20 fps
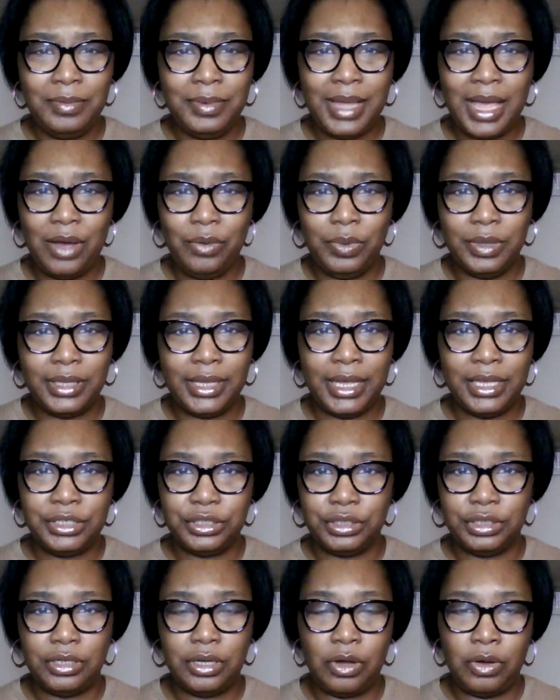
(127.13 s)
not with
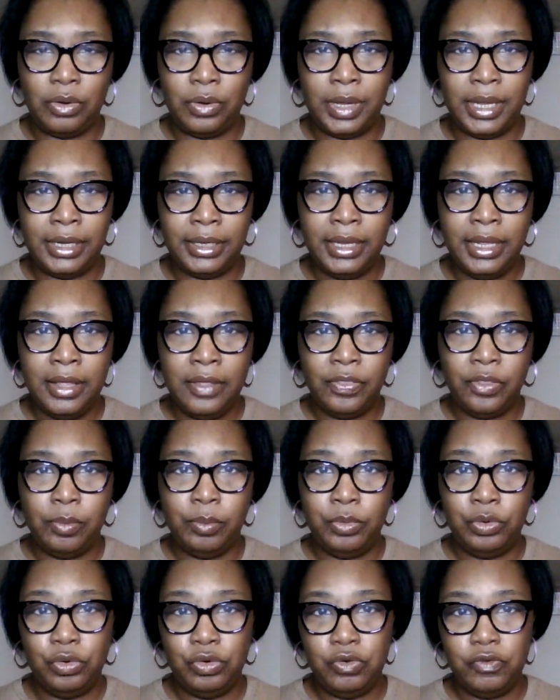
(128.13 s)
Angela on the
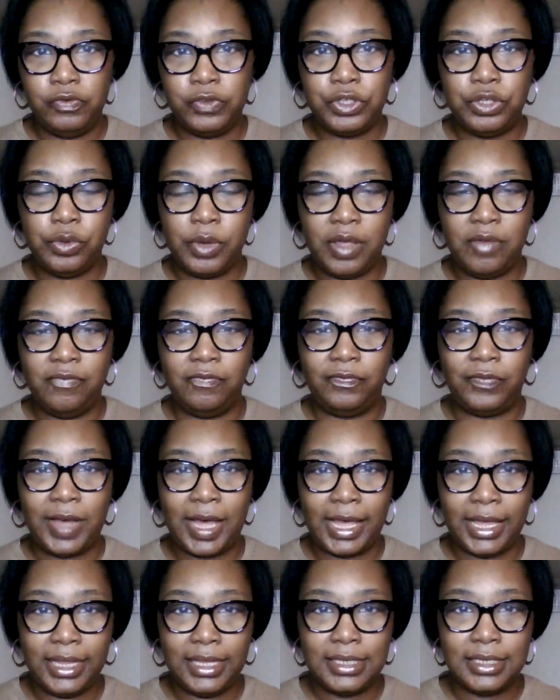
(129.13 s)
move to
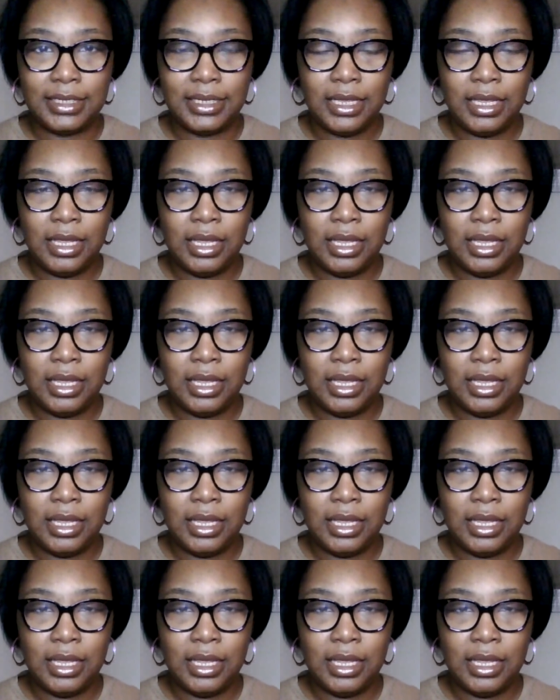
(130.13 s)
invite